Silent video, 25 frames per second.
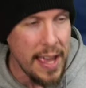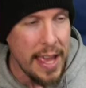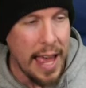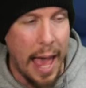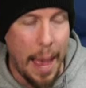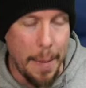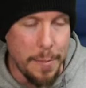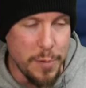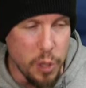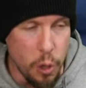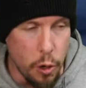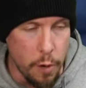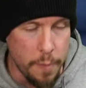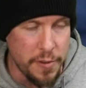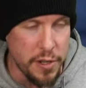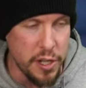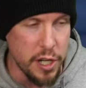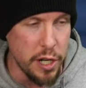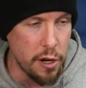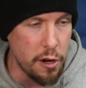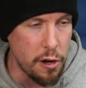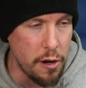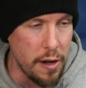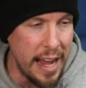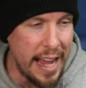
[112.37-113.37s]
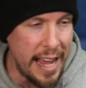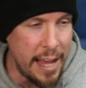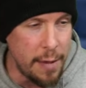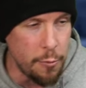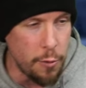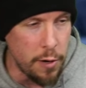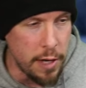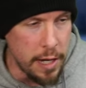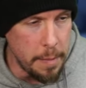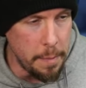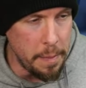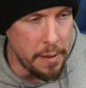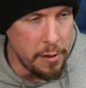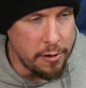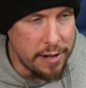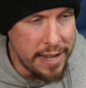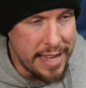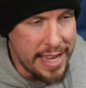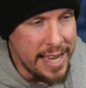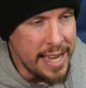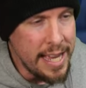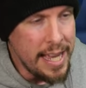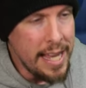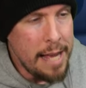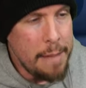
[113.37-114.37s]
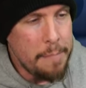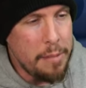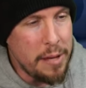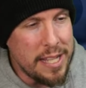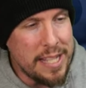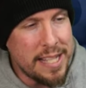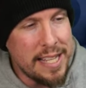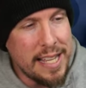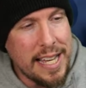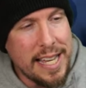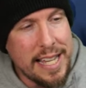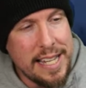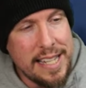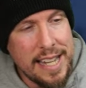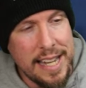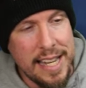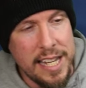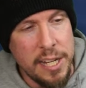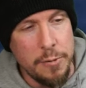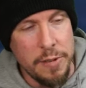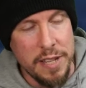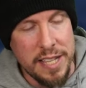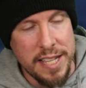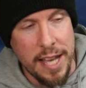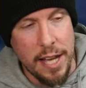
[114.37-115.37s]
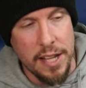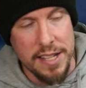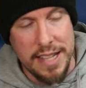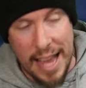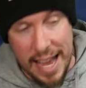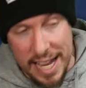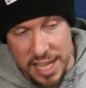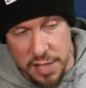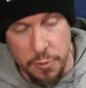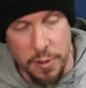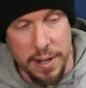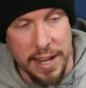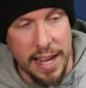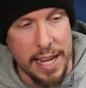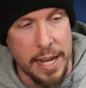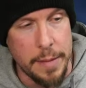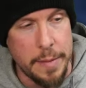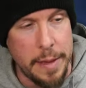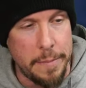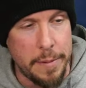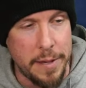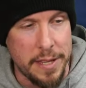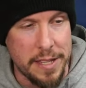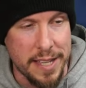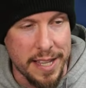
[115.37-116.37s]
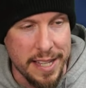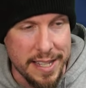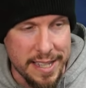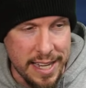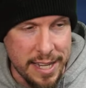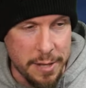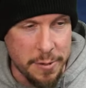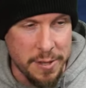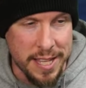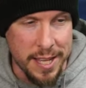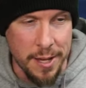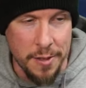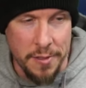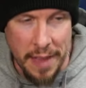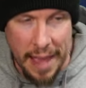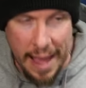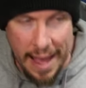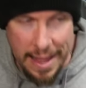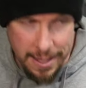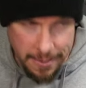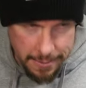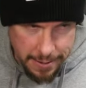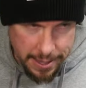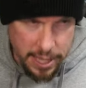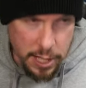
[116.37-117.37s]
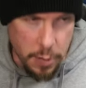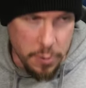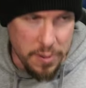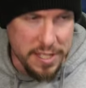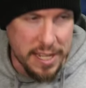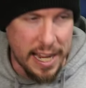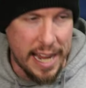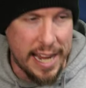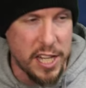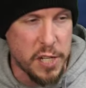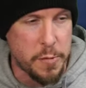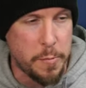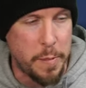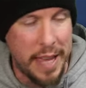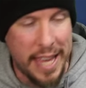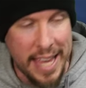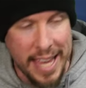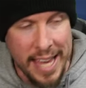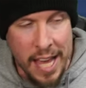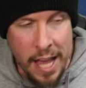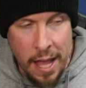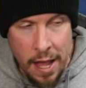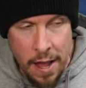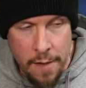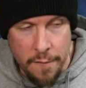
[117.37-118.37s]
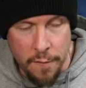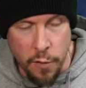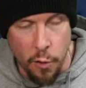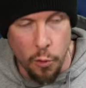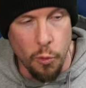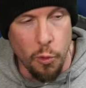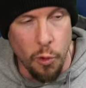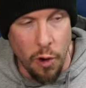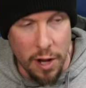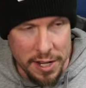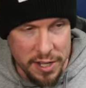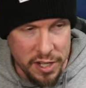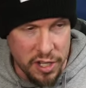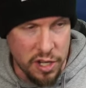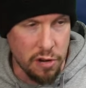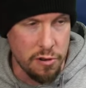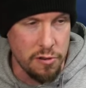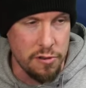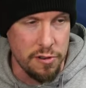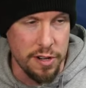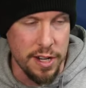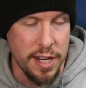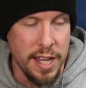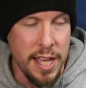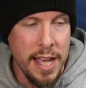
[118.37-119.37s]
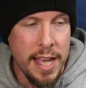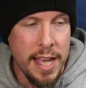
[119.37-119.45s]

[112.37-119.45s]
Absorption, her A1 ability, places a continuous heal, attacks one enemy, places a continuous heal on the ally with the lowest HP for one turn.